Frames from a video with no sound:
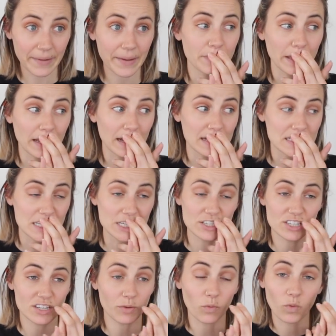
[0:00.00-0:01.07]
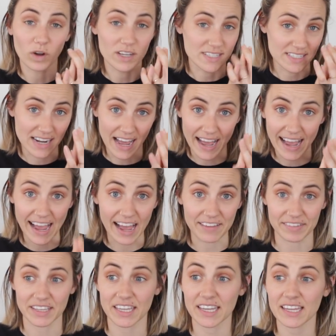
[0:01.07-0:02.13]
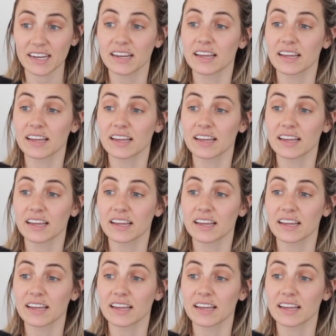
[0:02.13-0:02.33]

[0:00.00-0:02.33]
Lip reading: because he just was not having it,